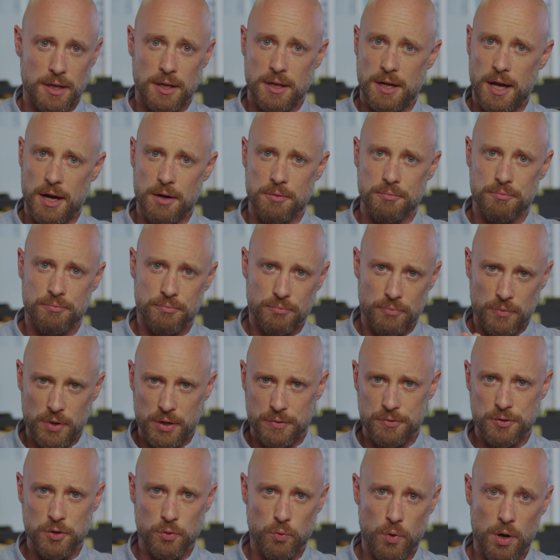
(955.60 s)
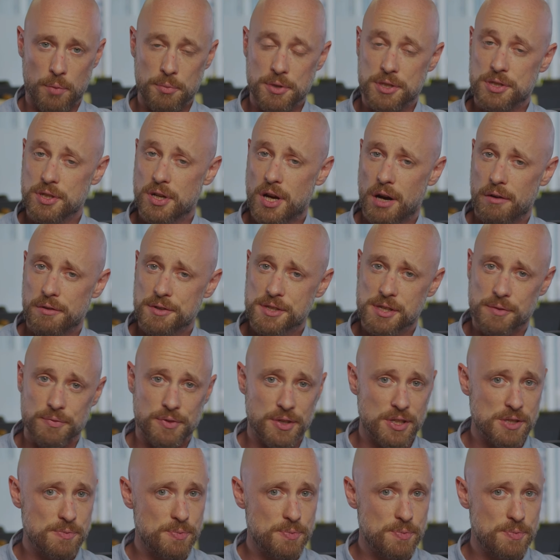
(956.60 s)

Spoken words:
Now, if you want me to cover something